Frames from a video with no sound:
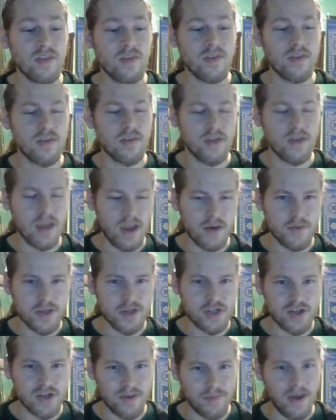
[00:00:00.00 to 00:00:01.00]
the enemy
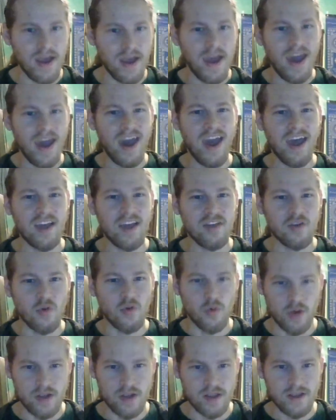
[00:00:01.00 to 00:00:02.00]
ship as
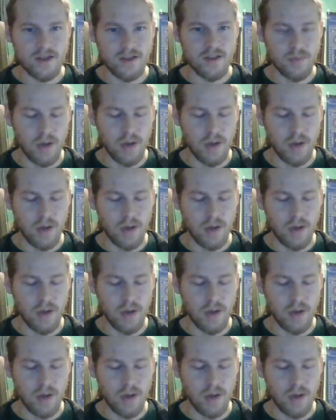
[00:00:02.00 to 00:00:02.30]
quickly as